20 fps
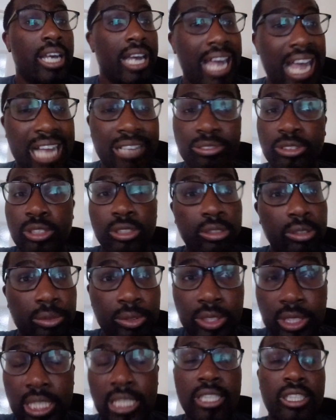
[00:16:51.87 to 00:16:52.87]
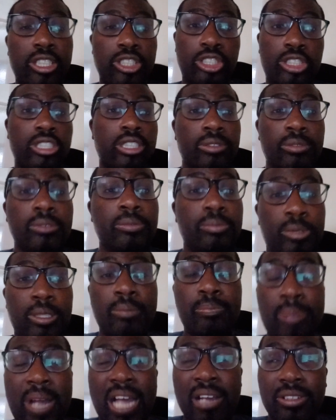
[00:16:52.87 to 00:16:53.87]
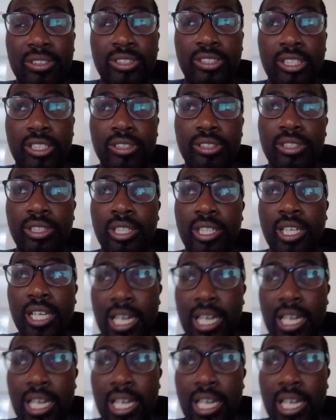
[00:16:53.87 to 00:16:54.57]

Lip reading: Absolutely ridiculous comparison.